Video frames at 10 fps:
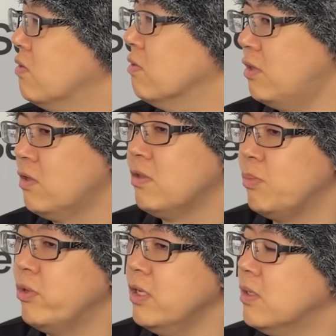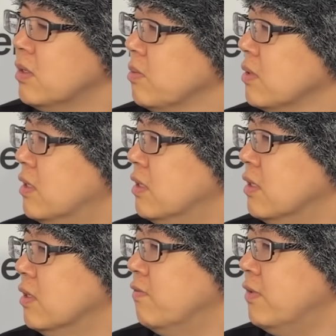So yes, they play a,
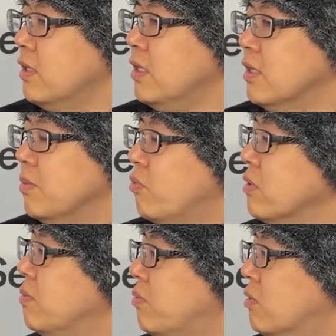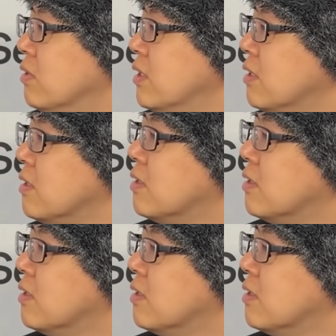a very important role